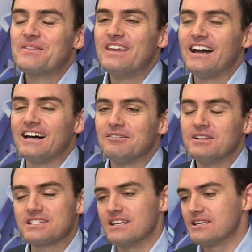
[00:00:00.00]
Yeah, well,
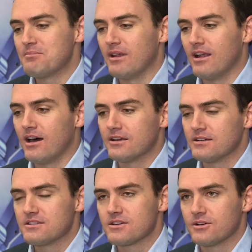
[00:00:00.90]
listen, it's been an honor to
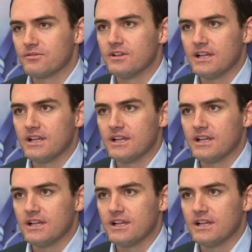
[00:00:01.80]
serve the